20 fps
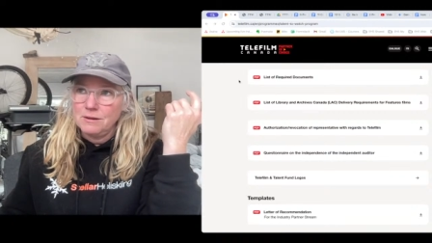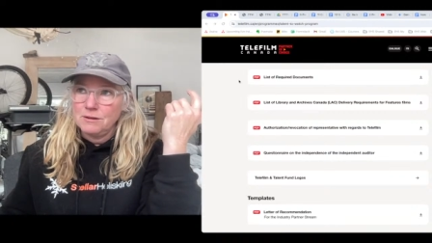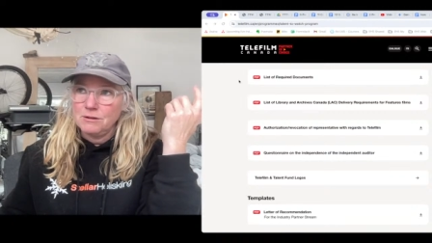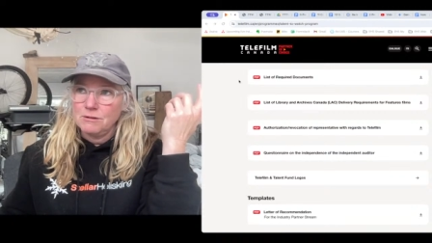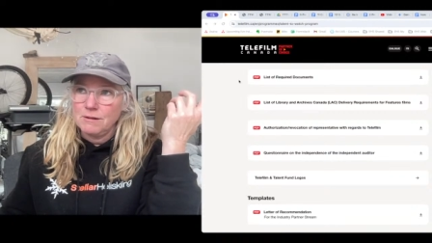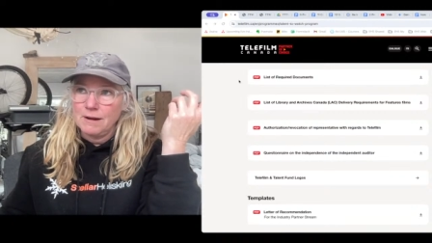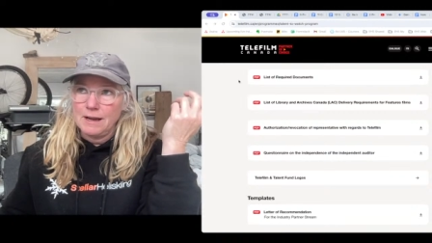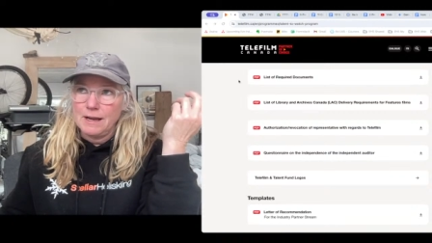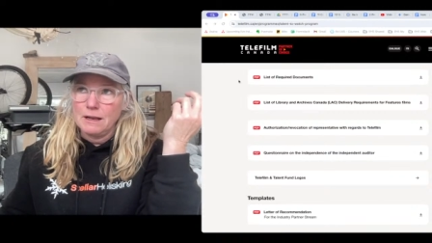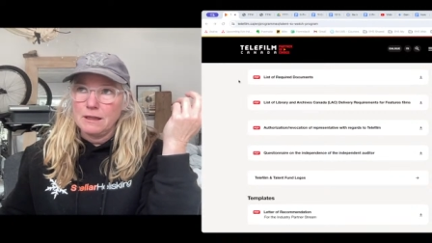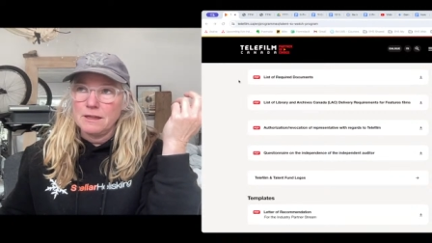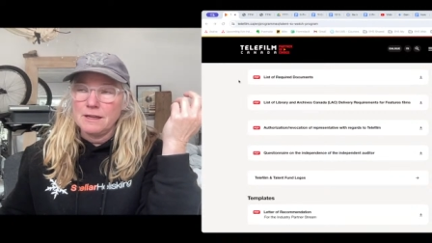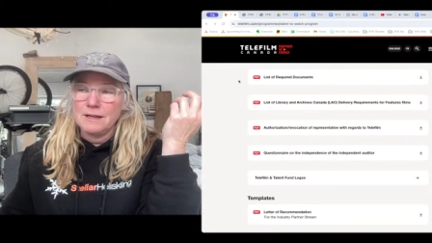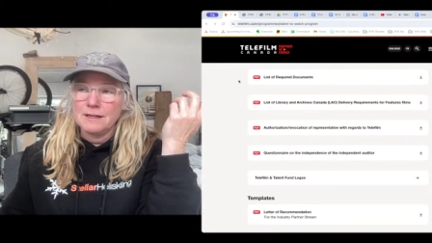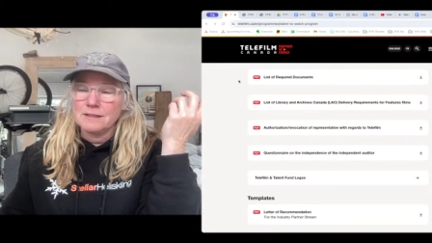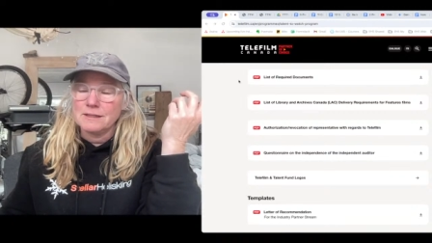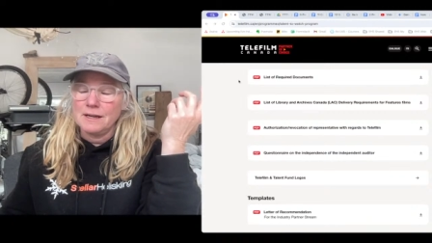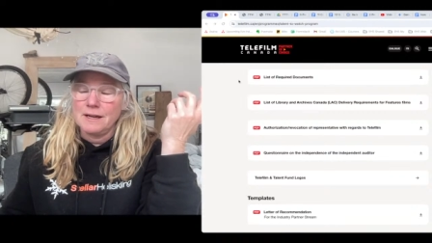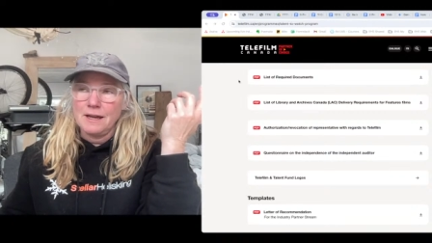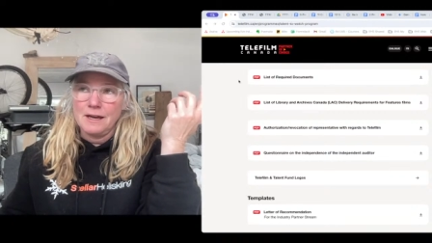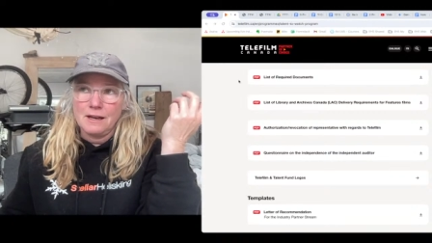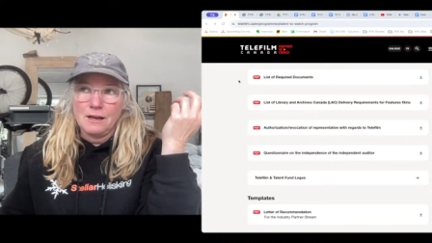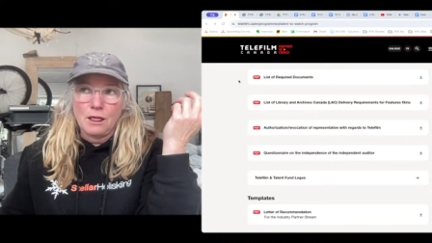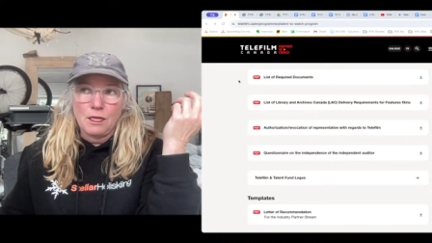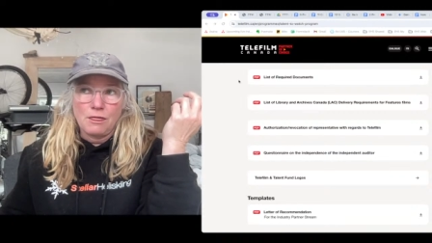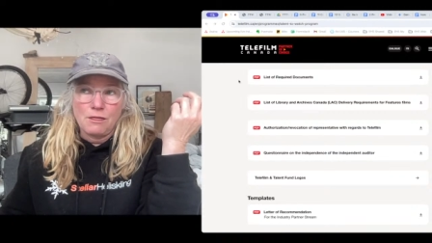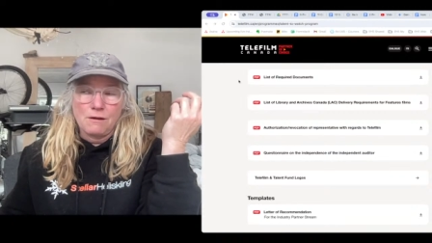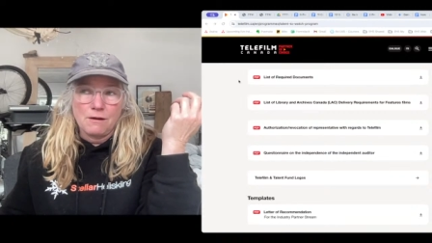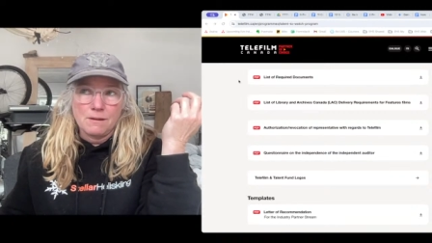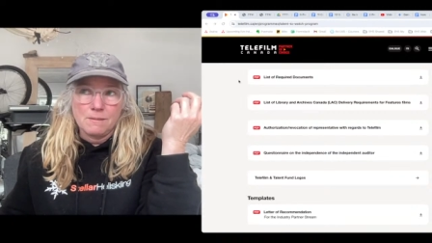great things I
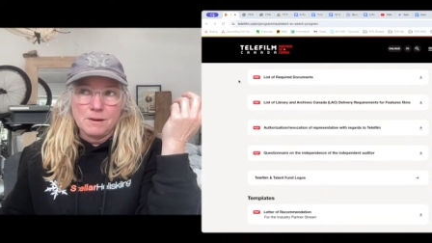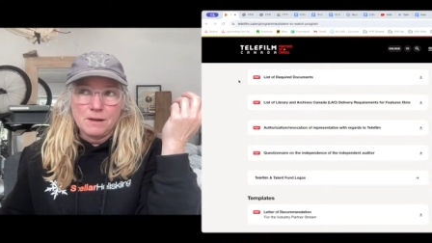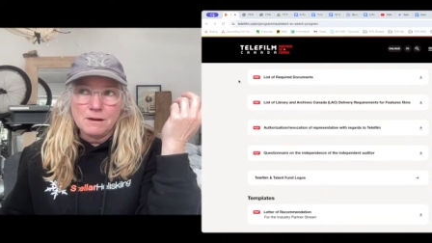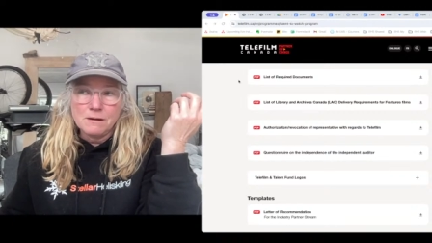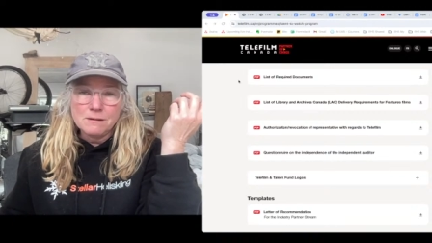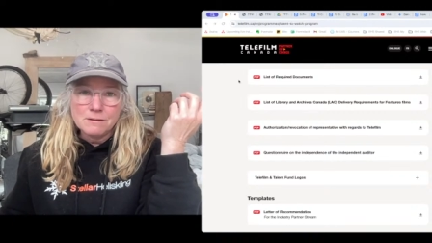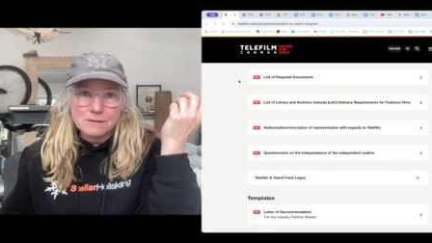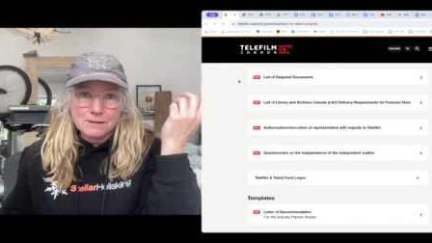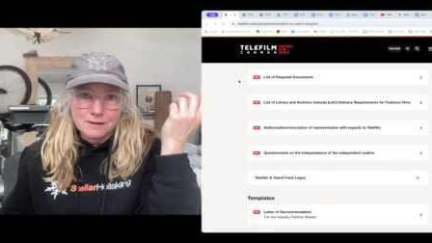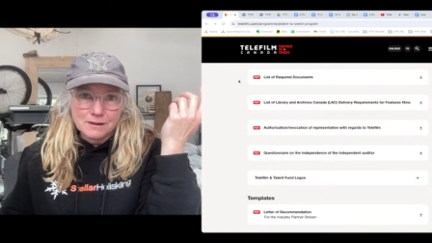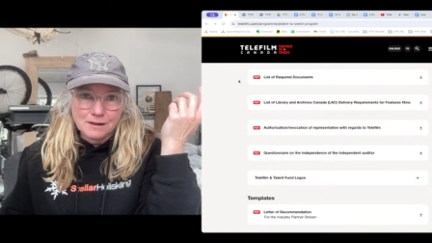hadn't thought about,